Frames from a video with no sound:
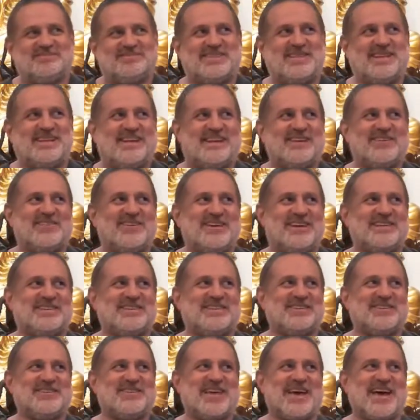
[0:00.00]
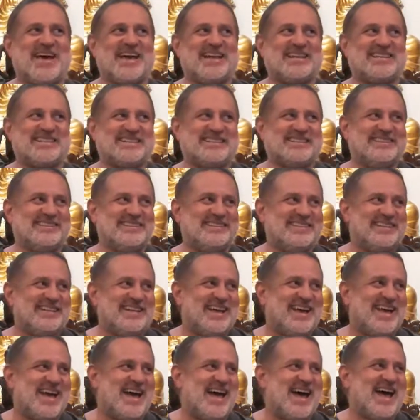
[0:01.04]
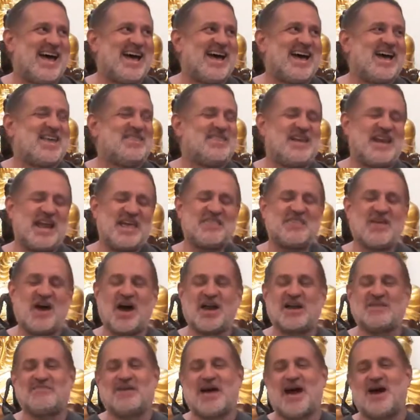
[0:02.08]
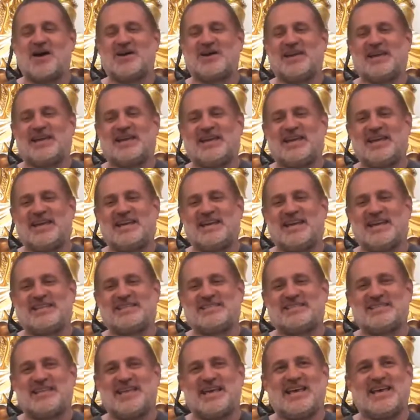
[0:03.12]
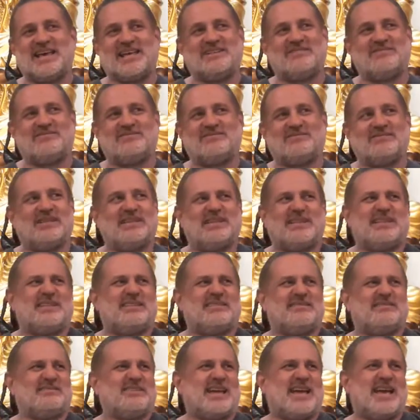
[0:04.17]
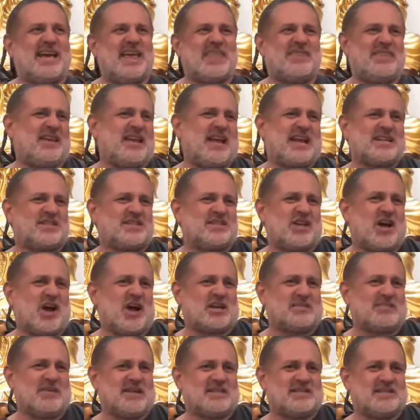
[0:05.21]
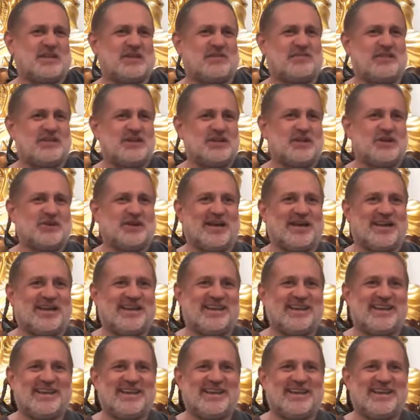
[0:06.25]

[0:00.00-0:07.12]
I don't want to do that. Then I thought about it, and then said, I think I just talked myself into it.